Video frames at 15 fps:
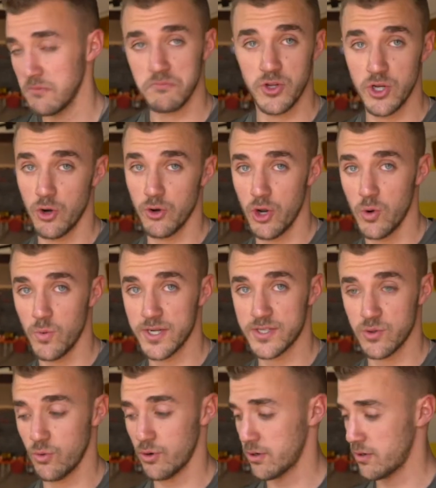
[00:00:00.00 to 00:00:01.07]
you don't know what
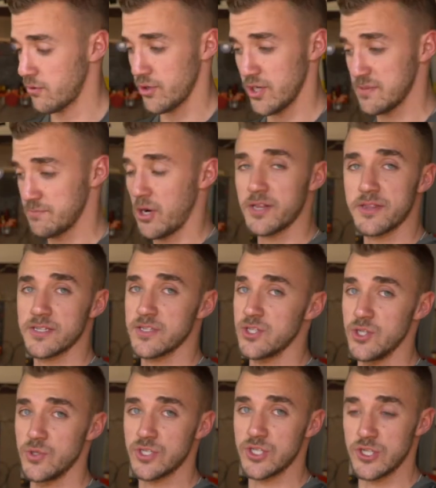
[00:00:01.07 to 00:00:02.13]
to order, or you just bought this
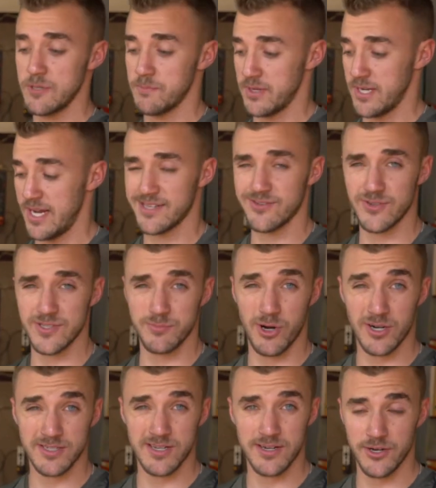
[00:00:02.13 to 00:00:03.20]
used Jeep and it has all these
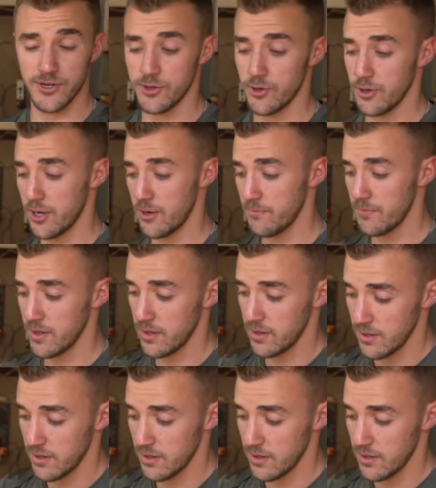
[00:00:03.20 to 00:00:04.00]
parts on here you don't know,